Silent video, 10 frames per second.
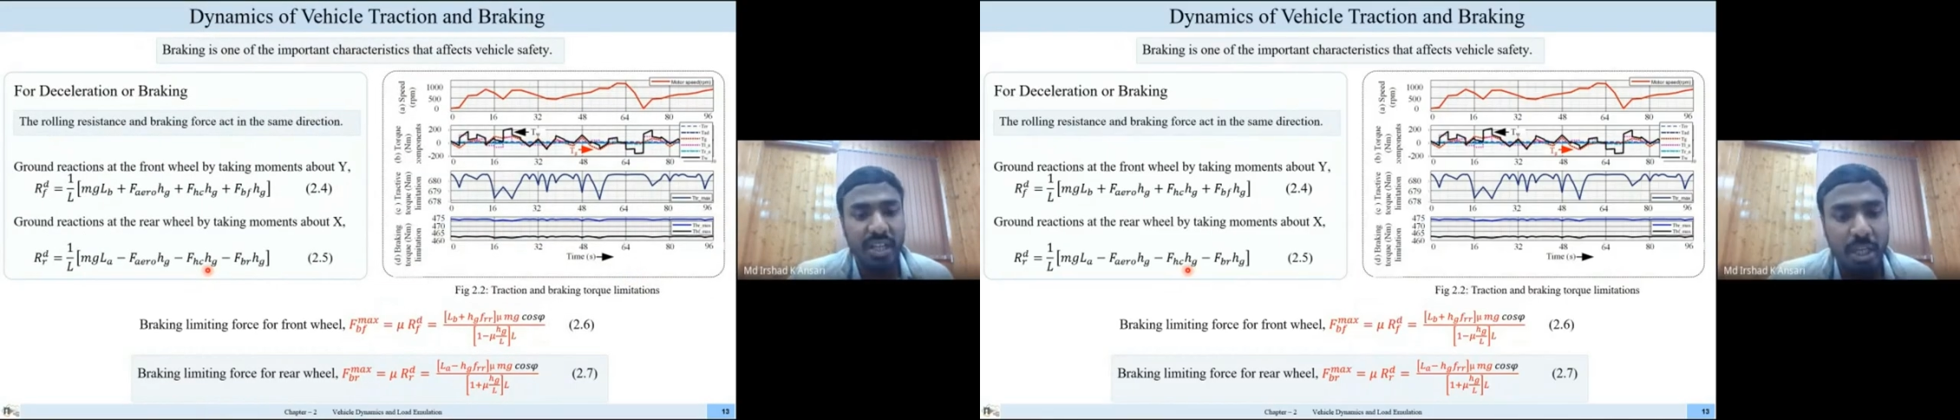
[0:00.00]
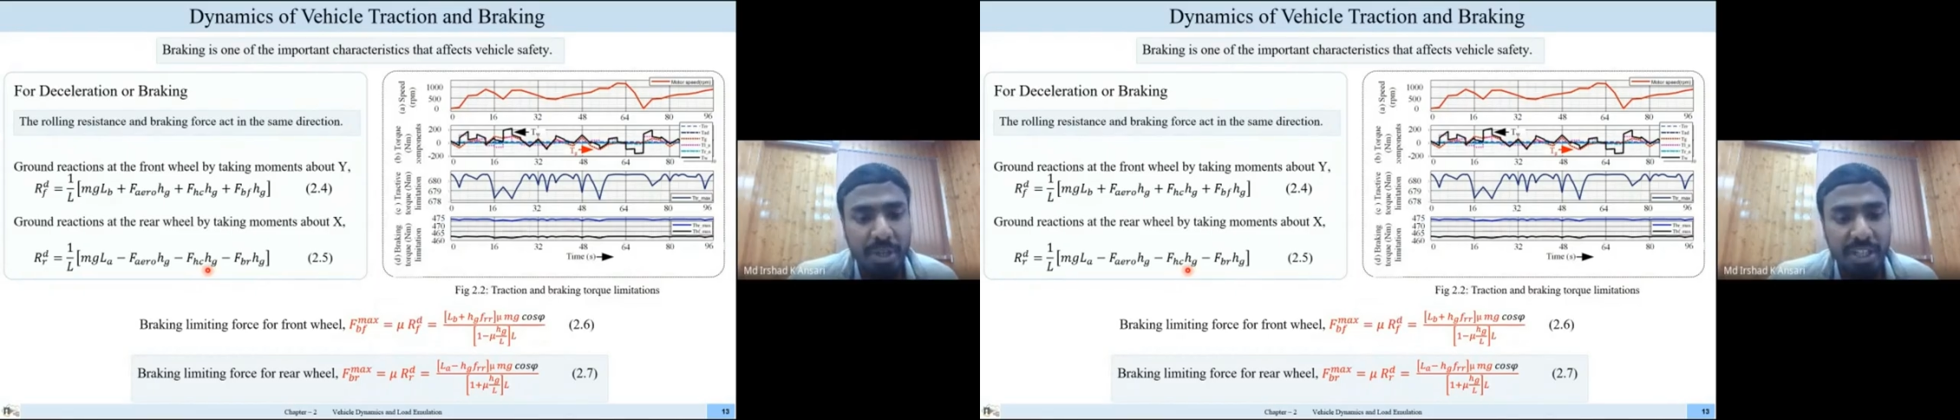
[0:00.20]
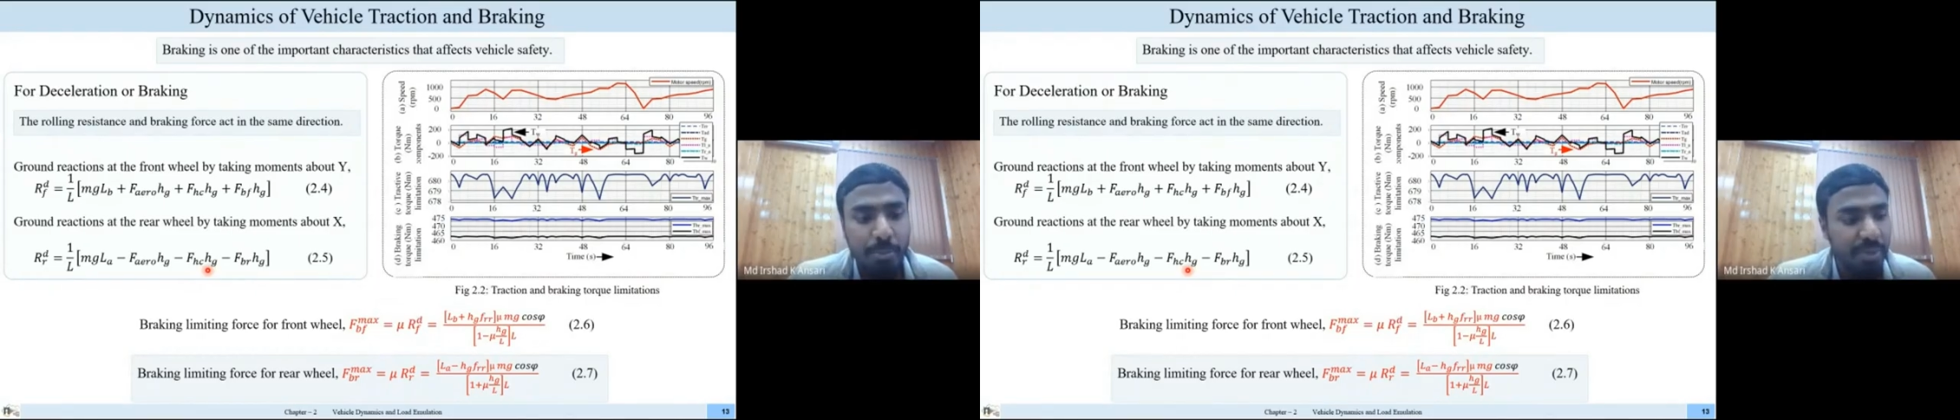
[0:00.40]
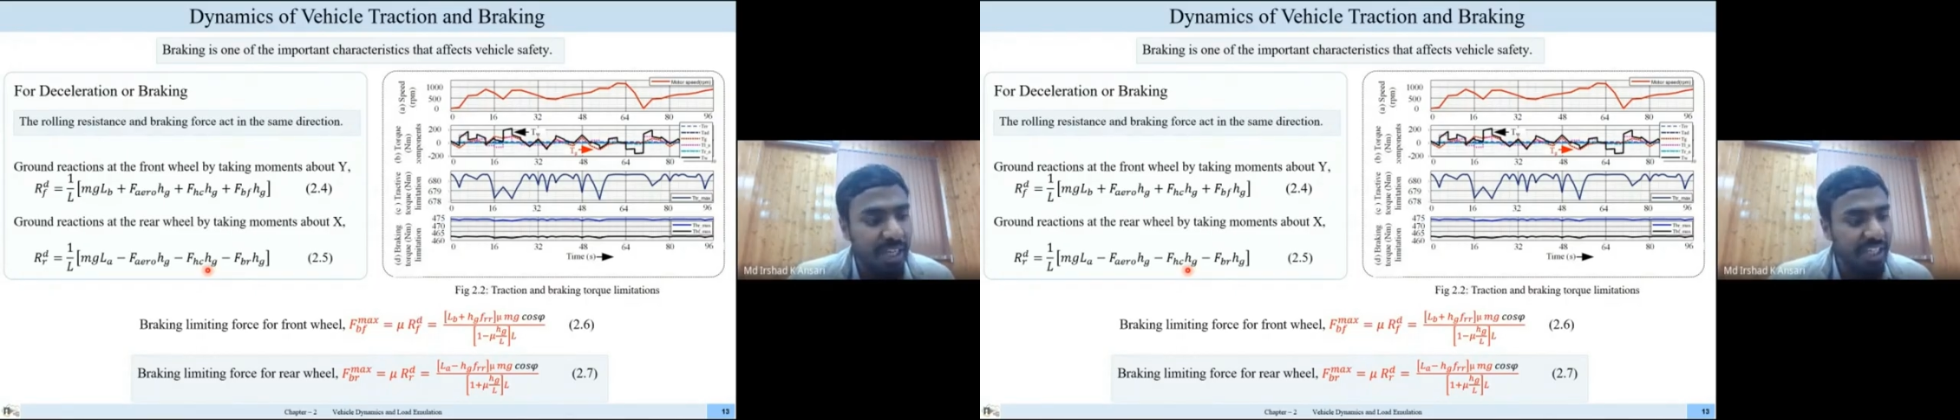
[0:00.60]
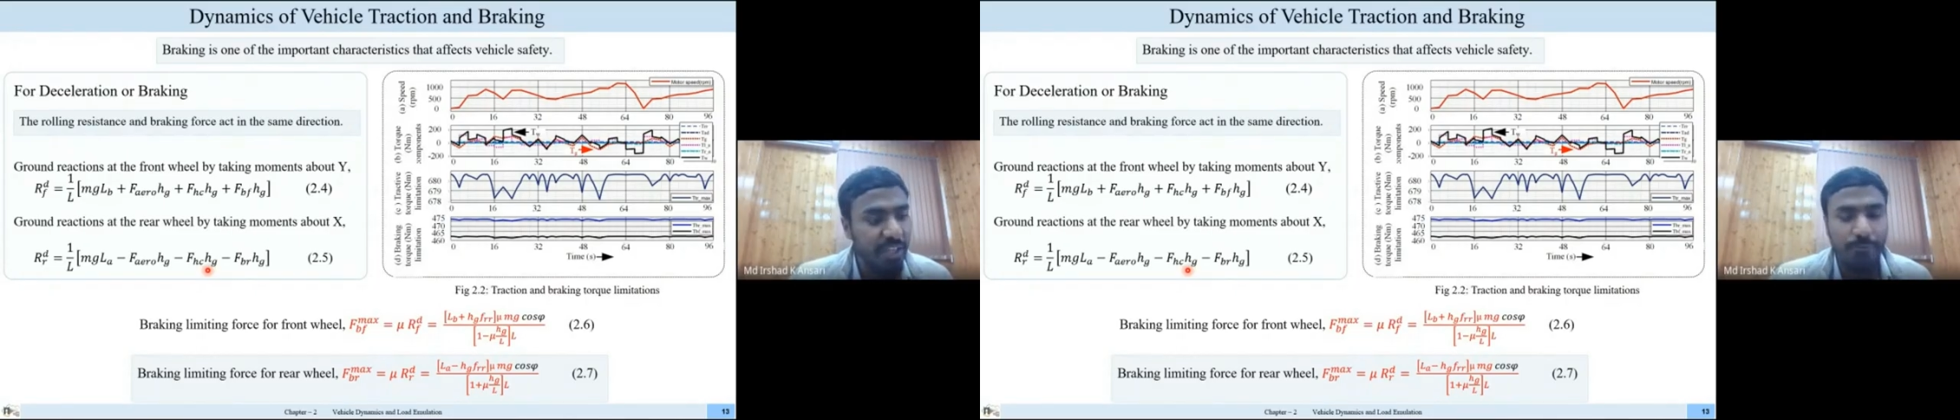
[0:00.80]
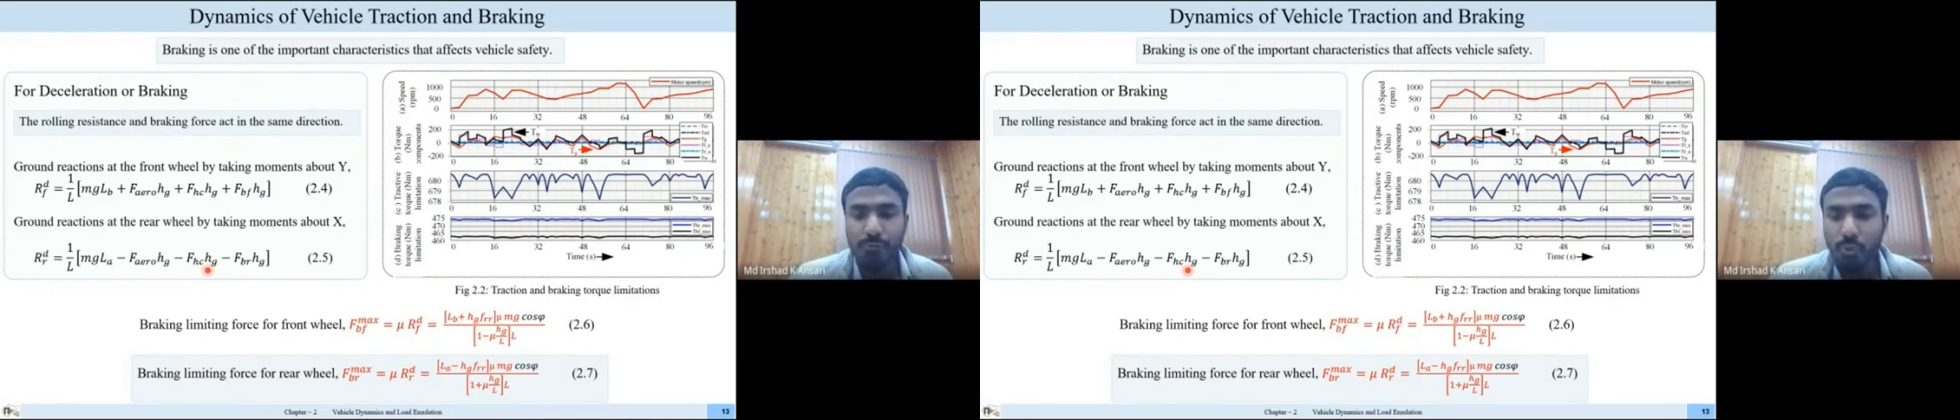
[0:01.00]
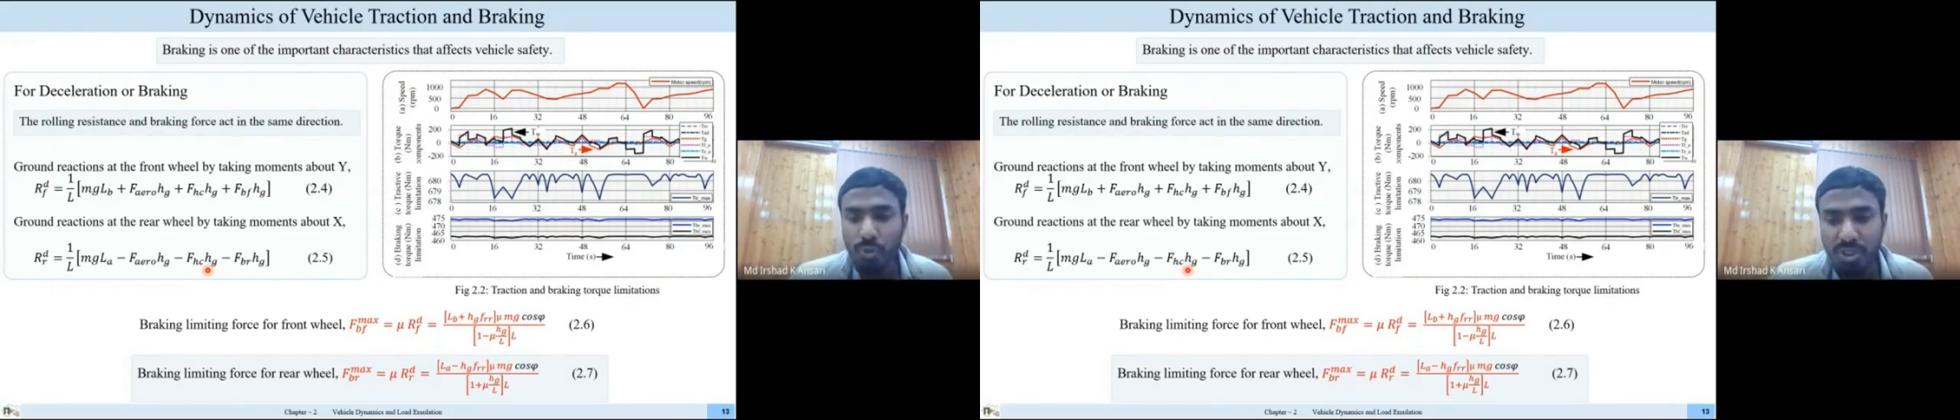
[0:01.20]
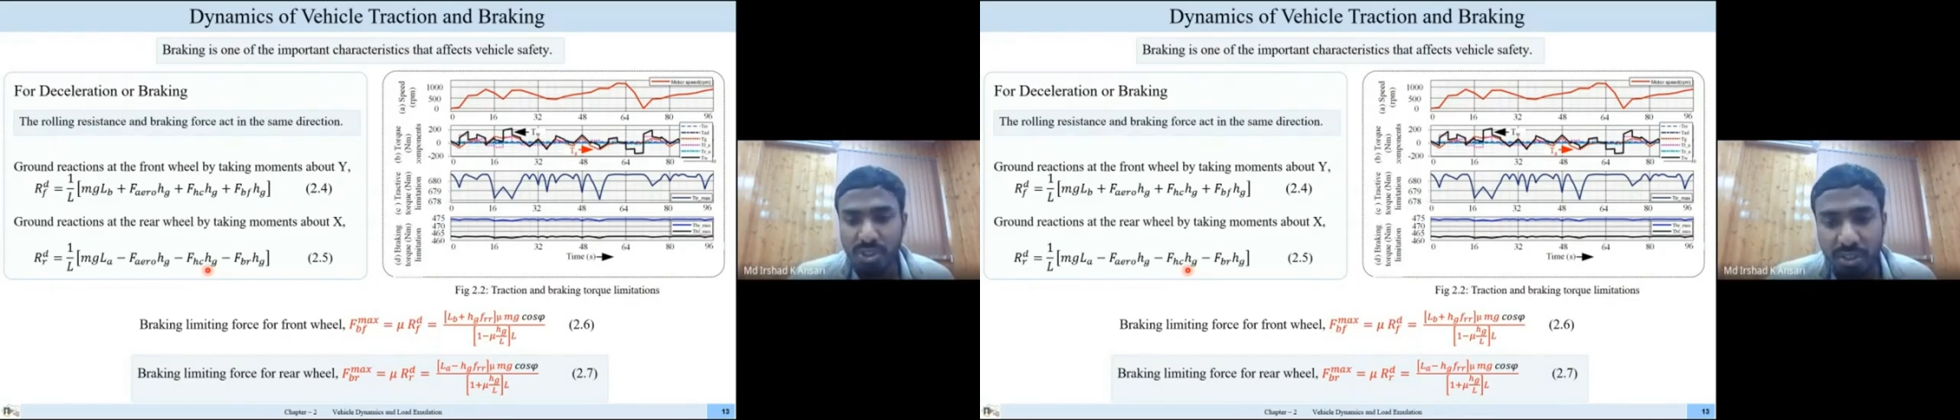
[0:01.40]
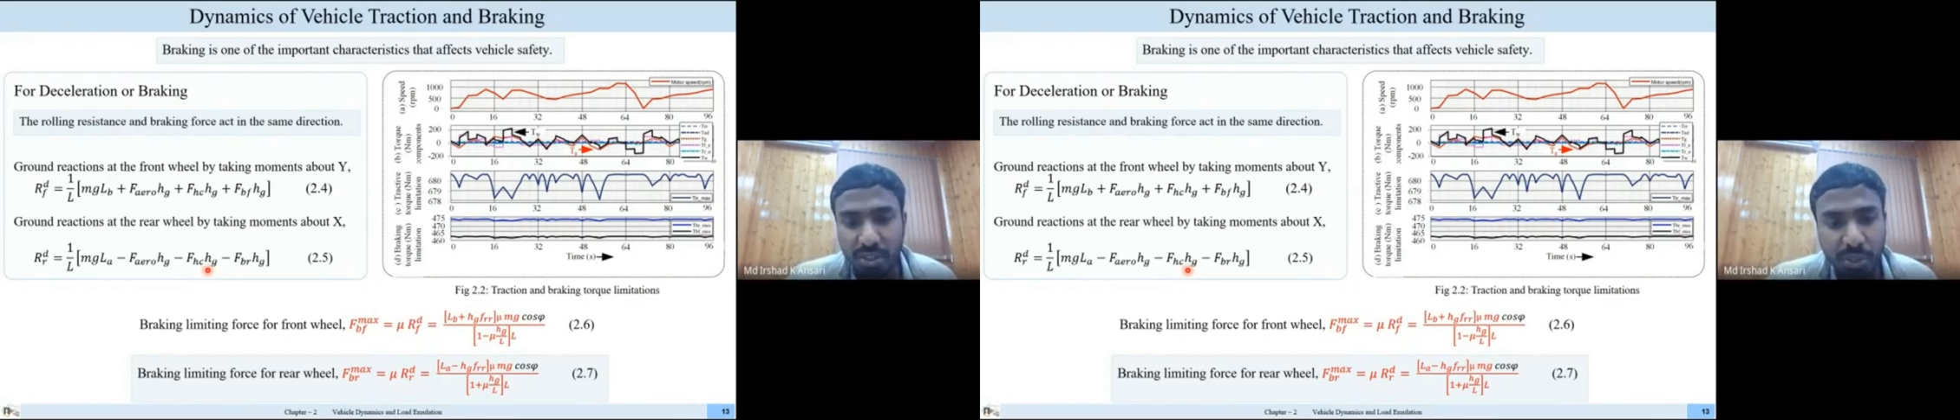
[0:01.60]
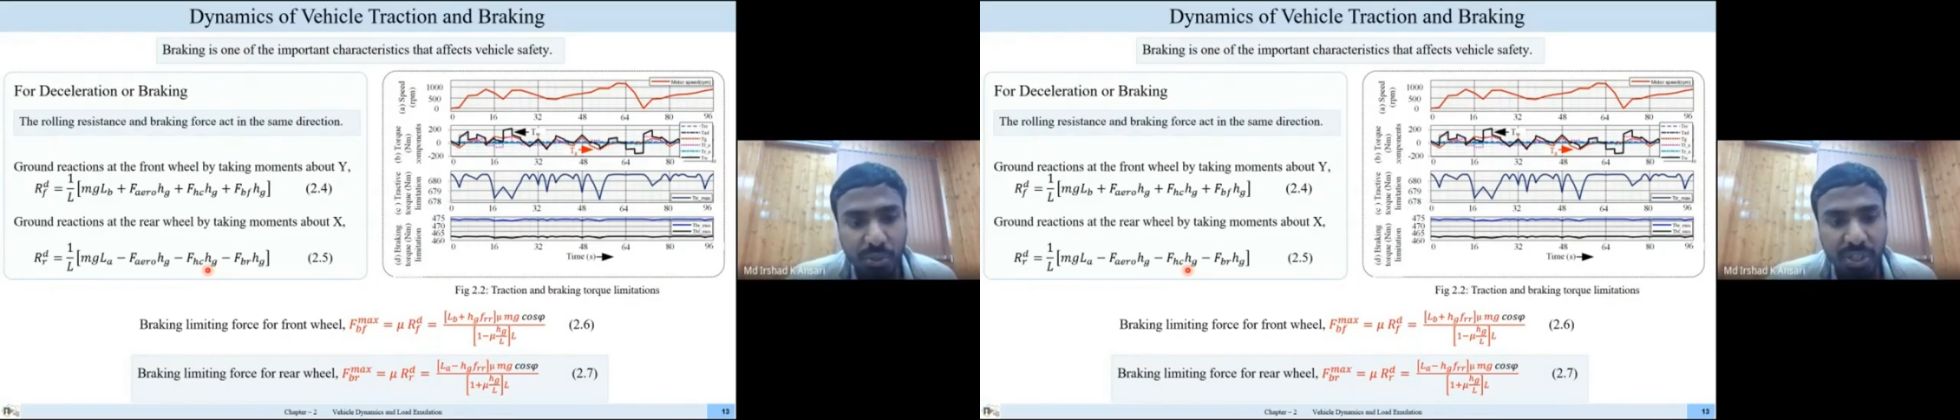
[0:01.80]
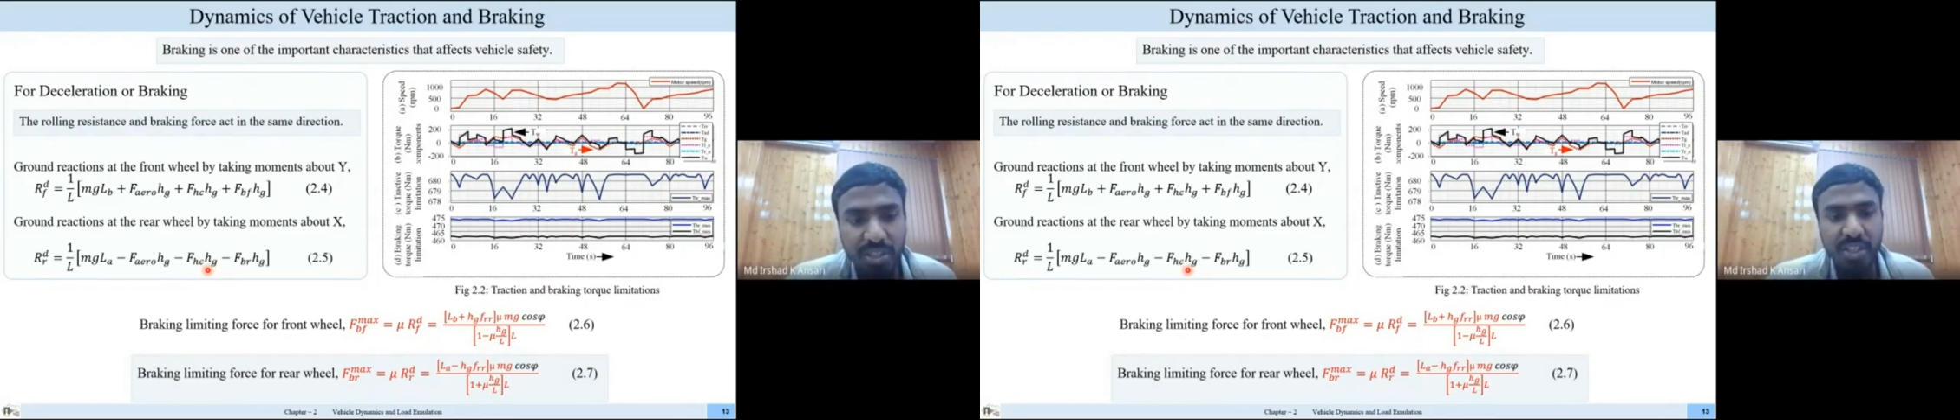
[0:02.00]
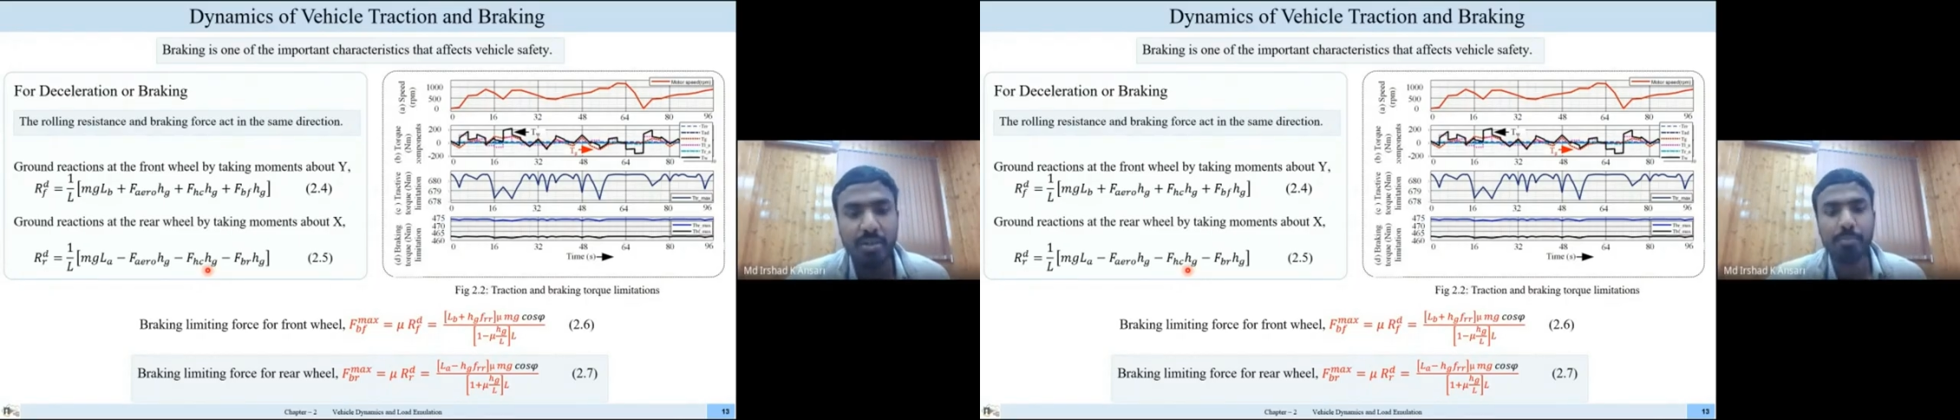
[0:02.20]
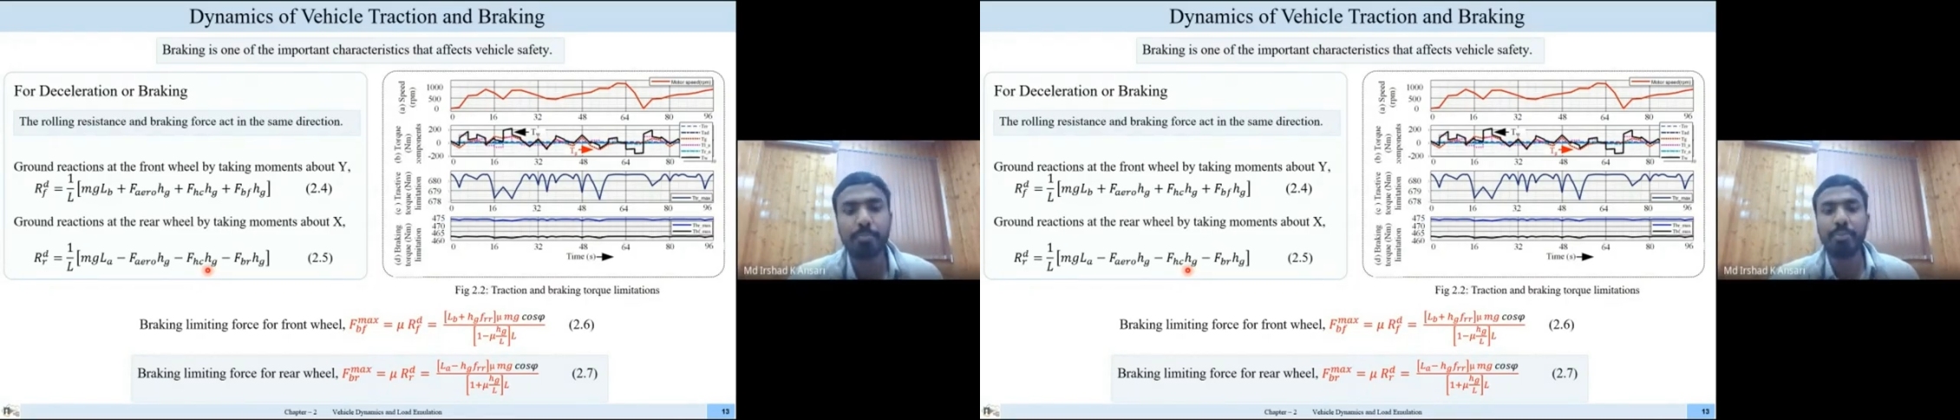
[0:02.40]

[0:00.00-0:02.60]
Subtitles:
limiting braking force during the